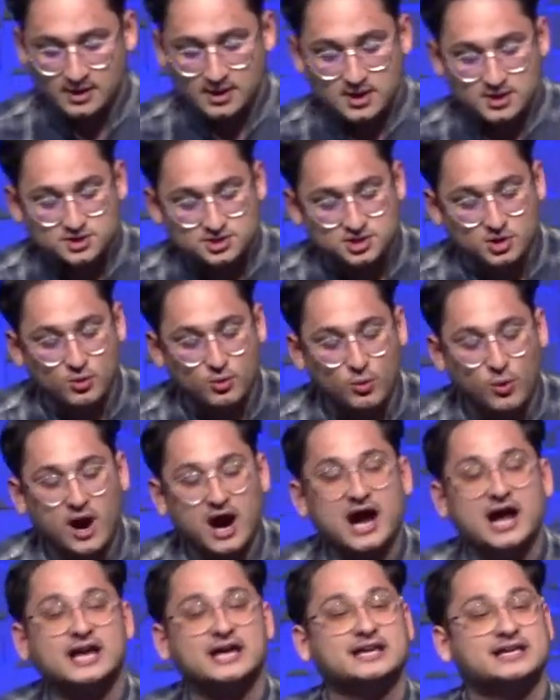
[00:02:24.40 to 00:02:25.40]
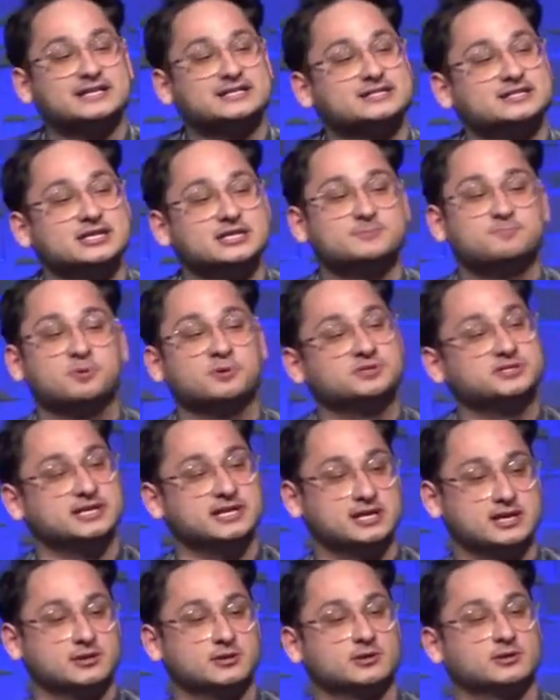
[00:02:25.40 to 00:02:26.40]
So, why is this
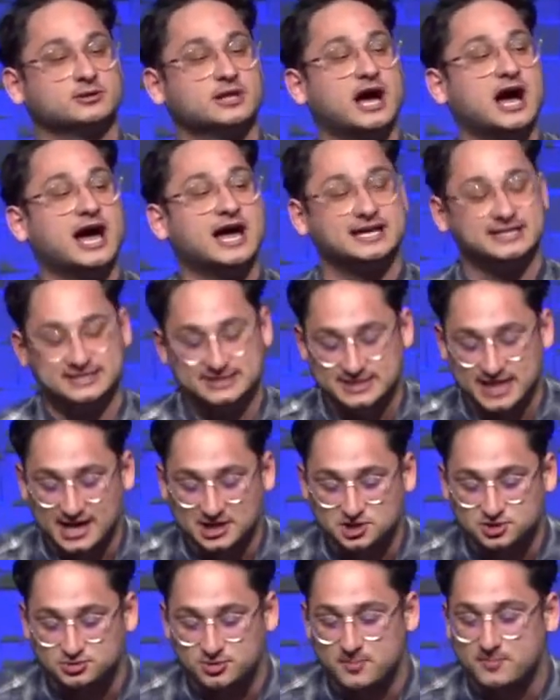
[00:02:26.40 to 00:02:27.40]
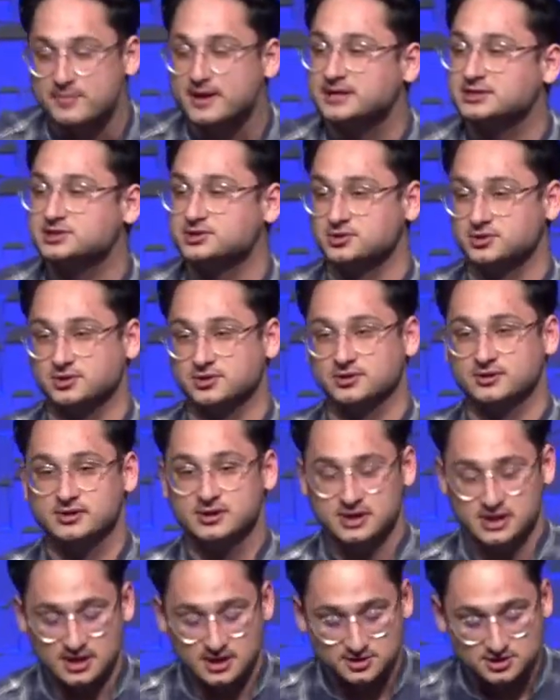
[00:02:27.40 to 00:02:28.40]
particular lie detrimental
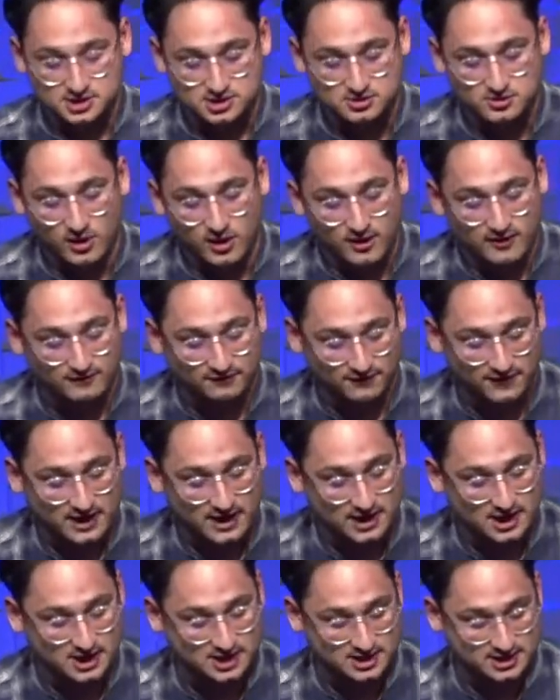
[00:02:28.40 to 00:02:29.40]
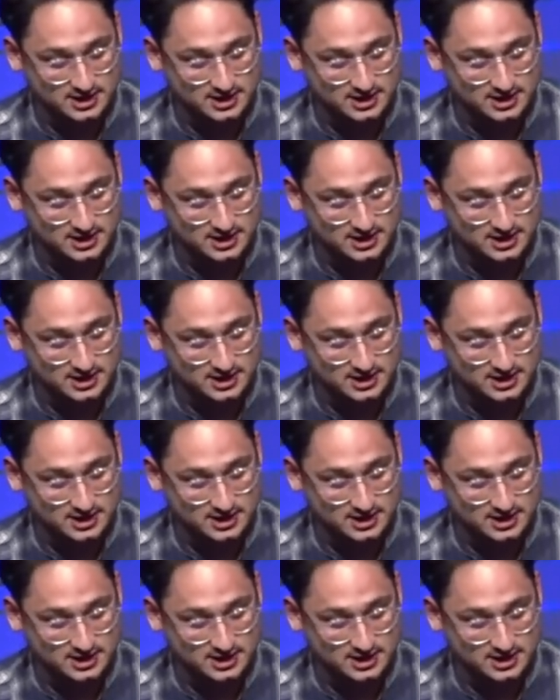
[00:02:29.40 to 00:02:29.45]
to our faith?